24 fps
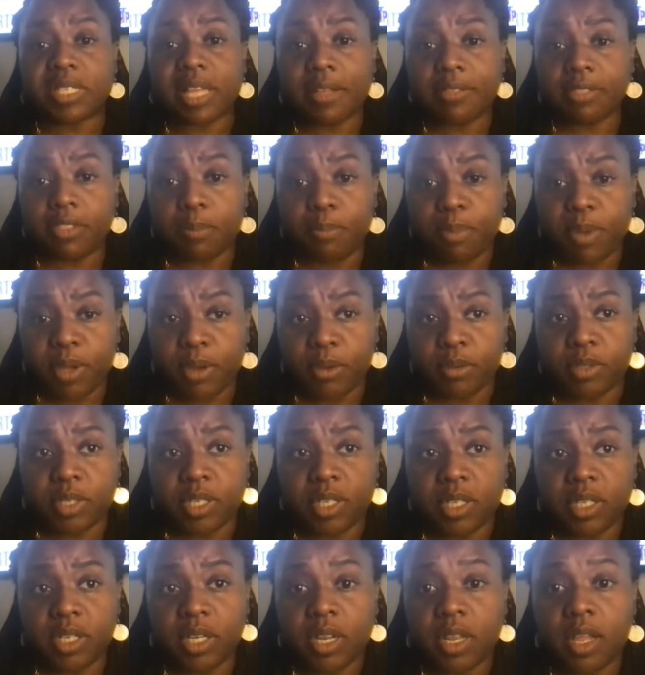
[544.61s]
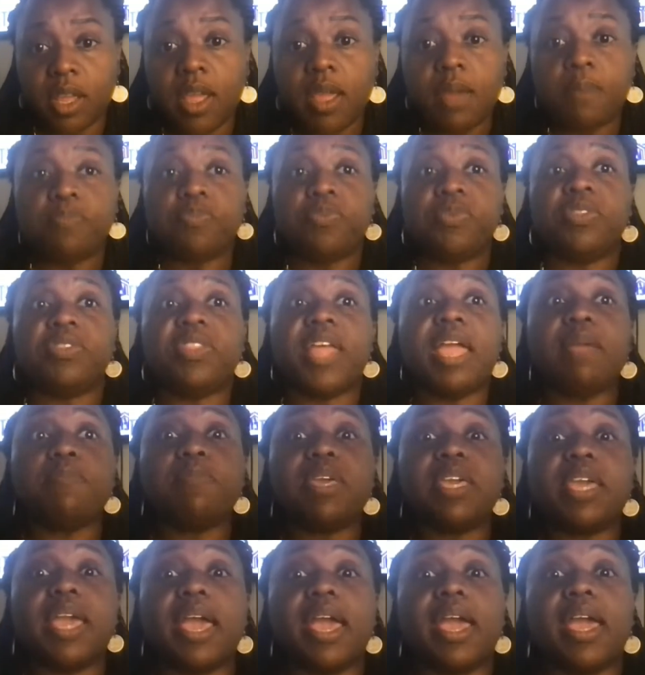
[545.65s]
out the building. They
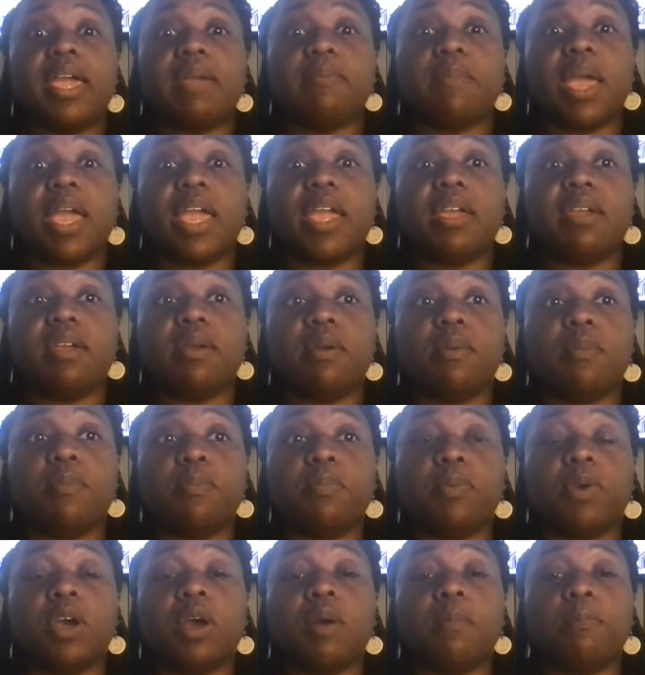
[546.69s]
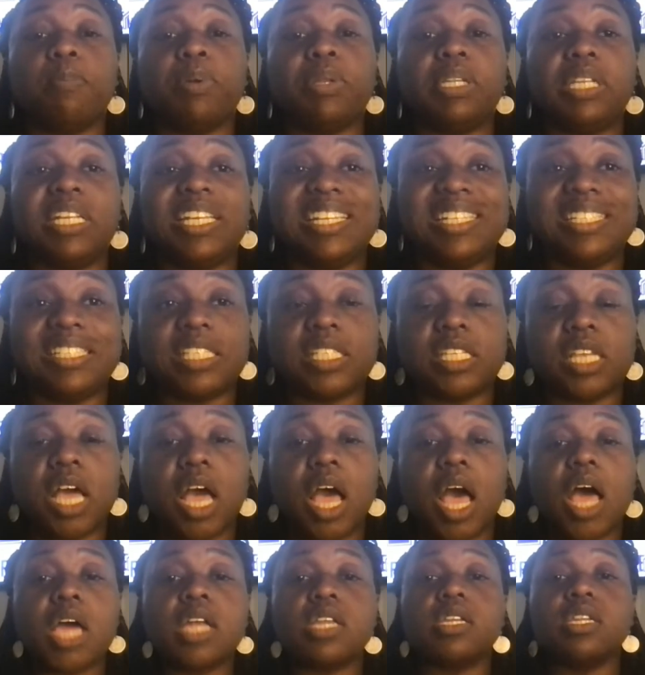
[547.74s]
became a complete
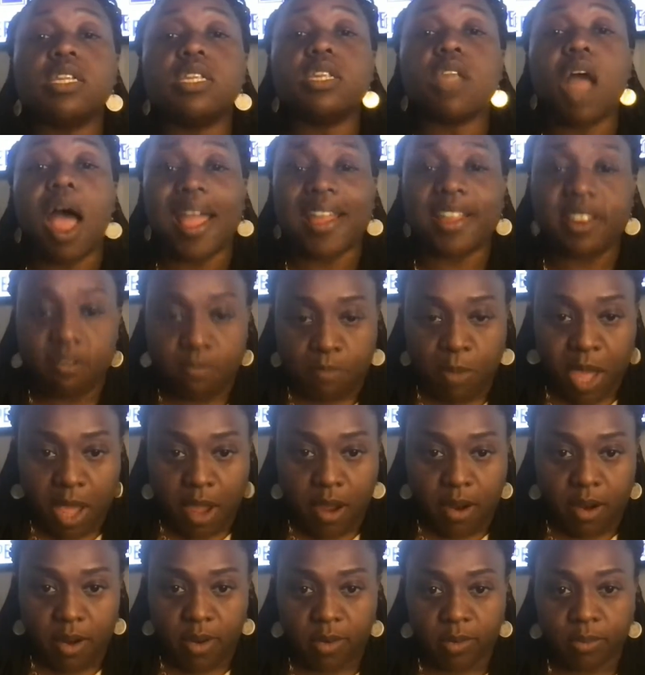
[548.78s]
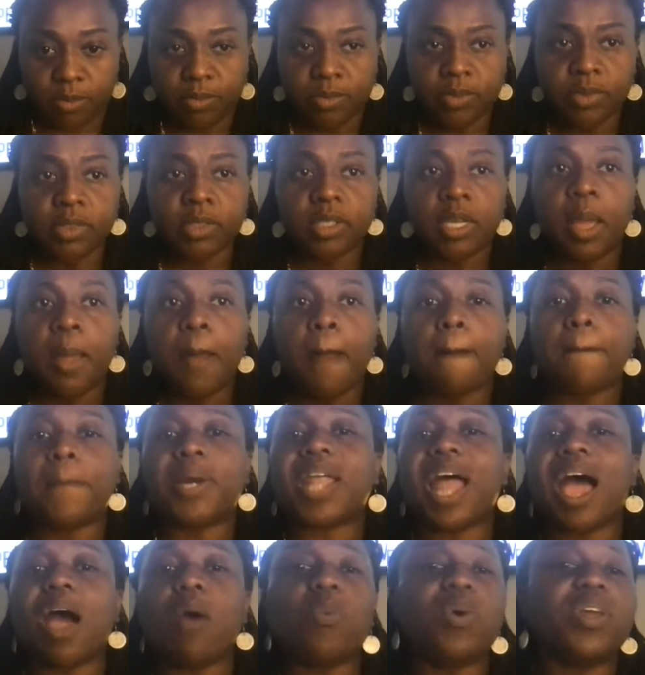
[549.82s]
nightmare.
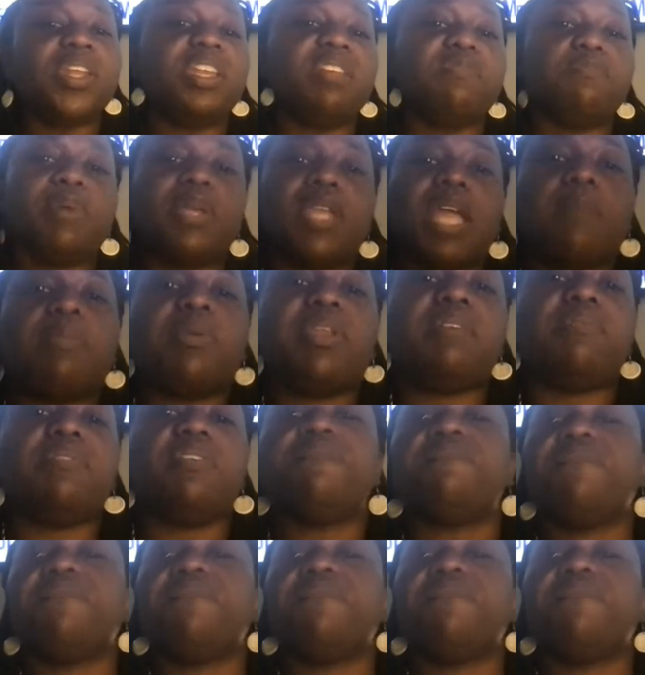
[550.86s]
But I wouldn't have been able to even